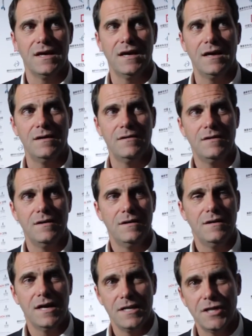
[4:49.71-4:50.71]
Uh,
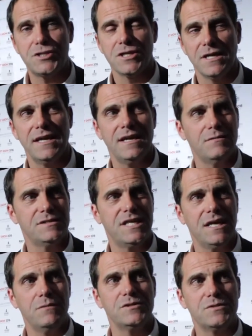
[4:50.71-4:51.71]
initially, it was
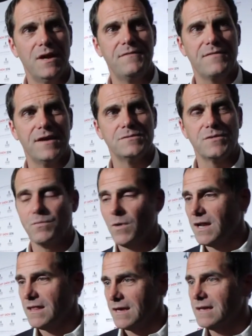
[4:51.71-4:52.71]
he was great friends with
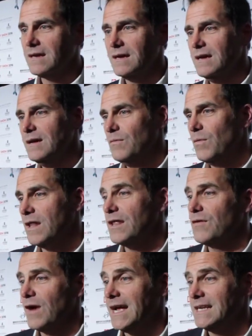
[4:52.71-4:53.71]
one of the one of the
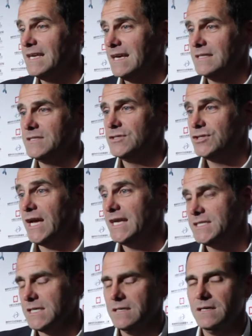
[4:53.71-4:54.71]
grandkids,
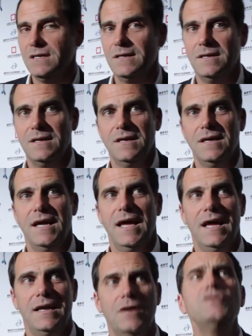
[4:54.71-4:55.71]
Jason,
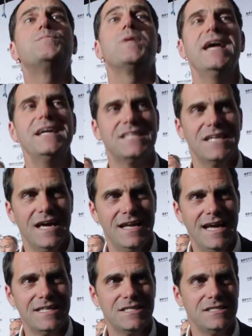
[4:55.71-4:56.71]
and who's playing tonight.
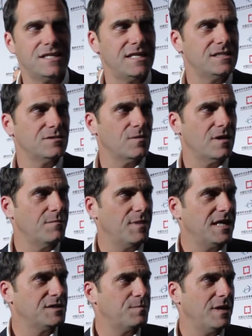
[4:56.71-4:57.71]
Actually, Jason's one of the
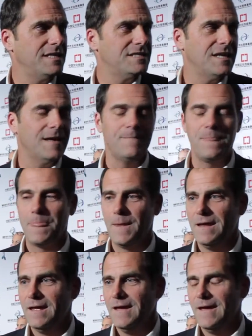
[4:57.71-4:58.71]
bands playing tonight,
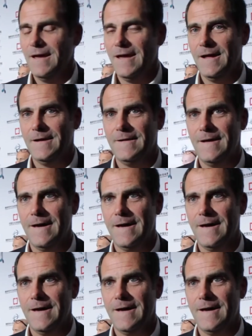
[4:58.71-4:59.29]
oh, and.